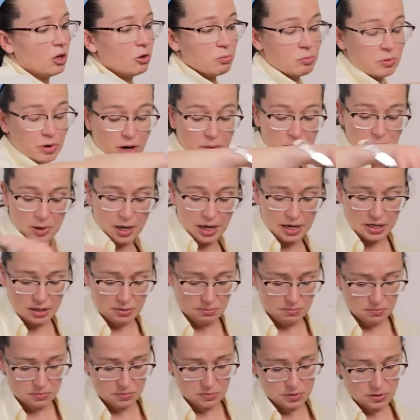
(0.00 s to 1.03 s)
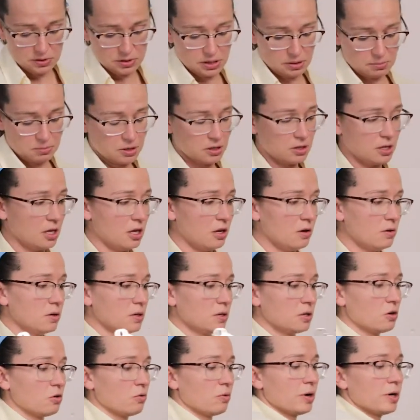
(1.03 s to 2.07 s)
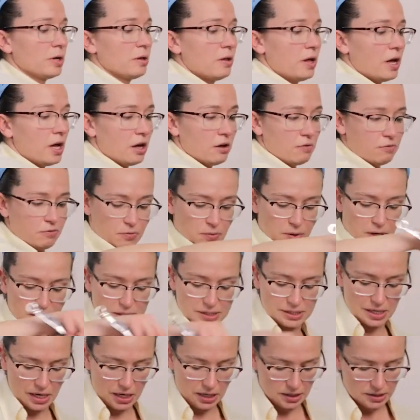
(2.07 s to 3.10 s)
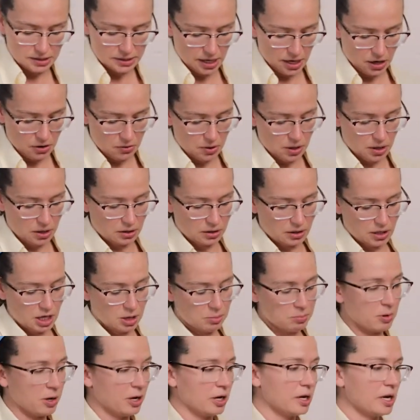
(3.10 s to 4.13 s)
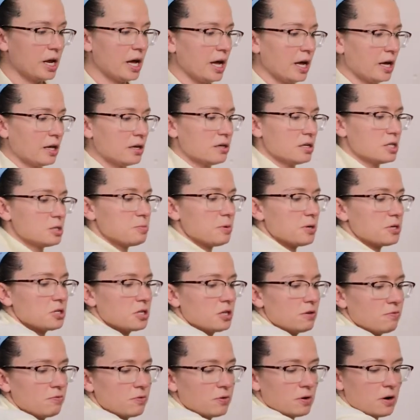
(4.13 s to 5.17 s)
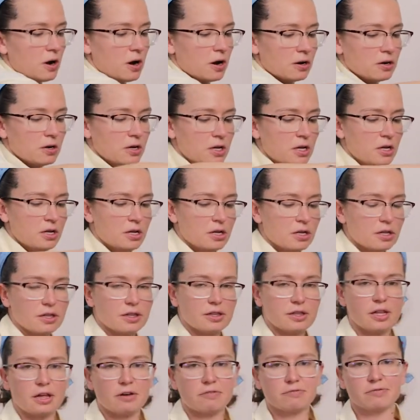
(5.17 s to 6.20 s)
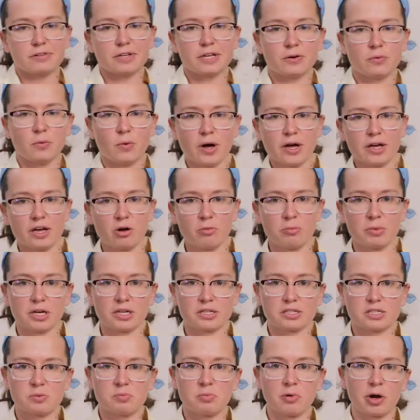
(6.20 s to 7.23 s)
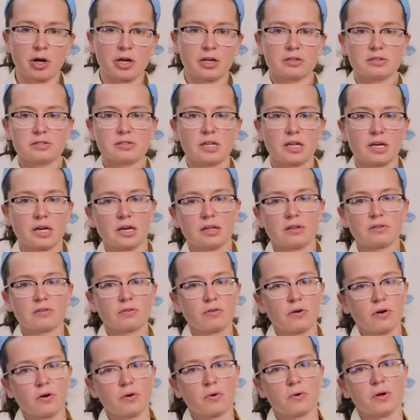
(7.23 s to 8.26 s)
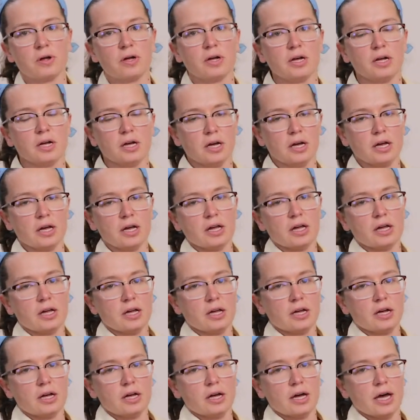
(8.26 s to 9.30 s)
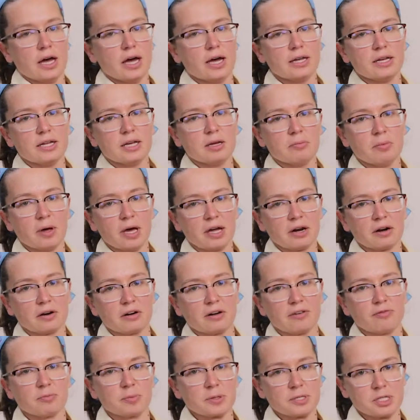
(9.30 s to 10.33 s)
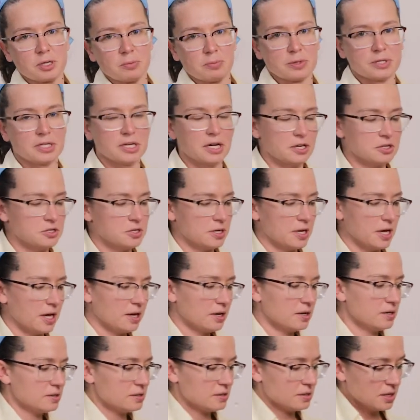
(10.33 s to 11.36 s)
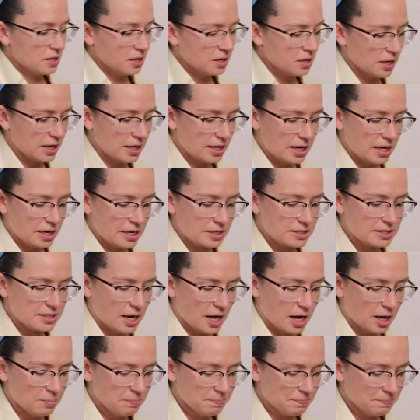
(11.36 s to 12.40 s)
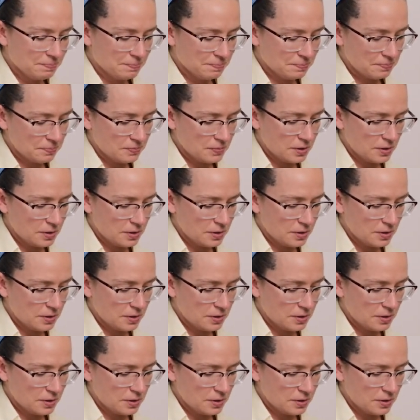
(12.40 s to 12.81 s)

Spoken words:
meal prep item, something that you can grill off when it's nice out and keep on hand, especially for our lovely Wyoming springs that can throw any manner of precipitation at us at any time.